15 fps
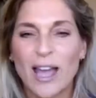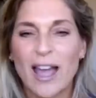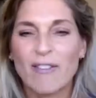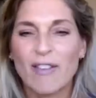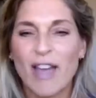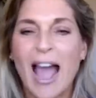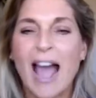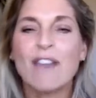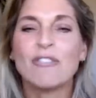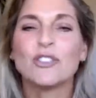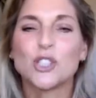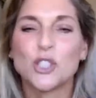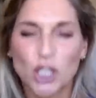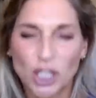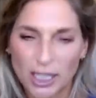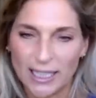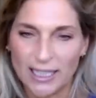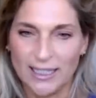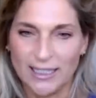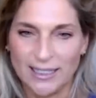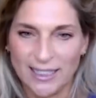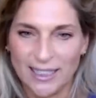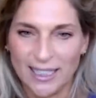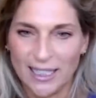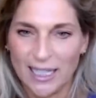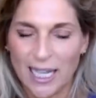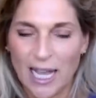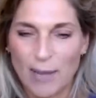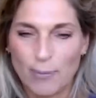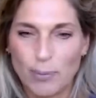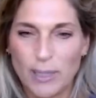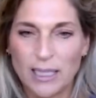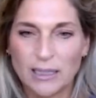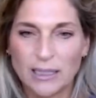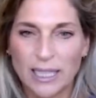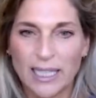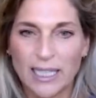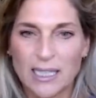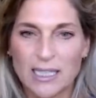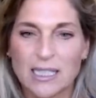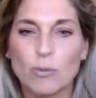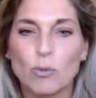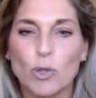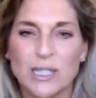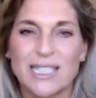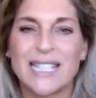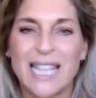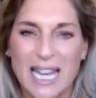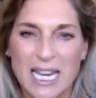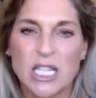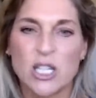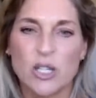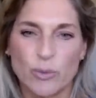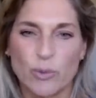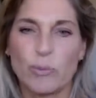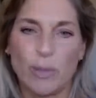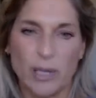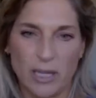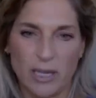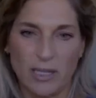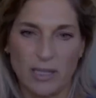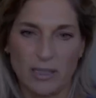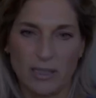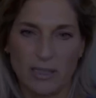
i have half a shot at being like a somewhat sane human being.